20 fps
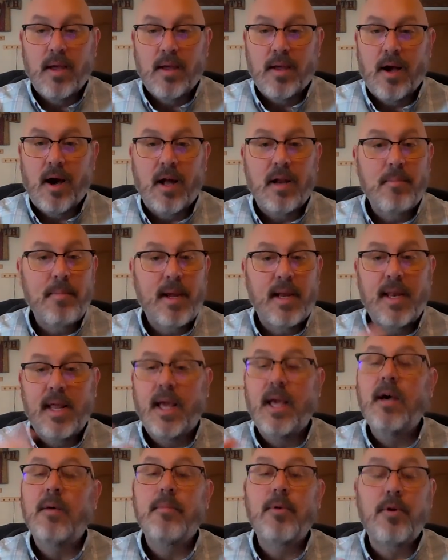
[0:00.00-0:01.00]
God made
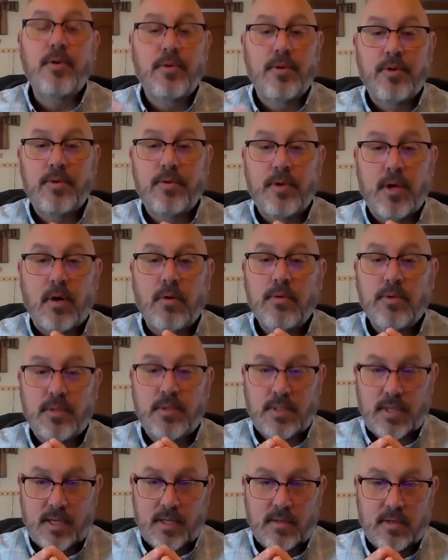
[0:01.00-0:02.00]
him who knew no
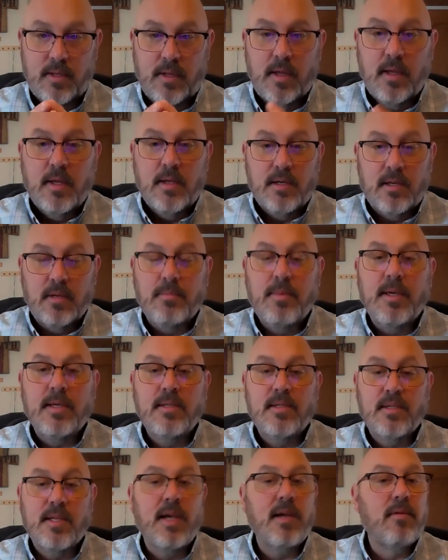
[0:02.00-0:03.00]
sin to be
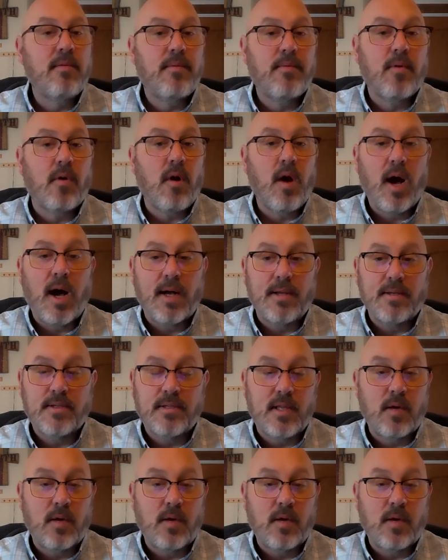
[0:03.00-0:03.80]
sin for us,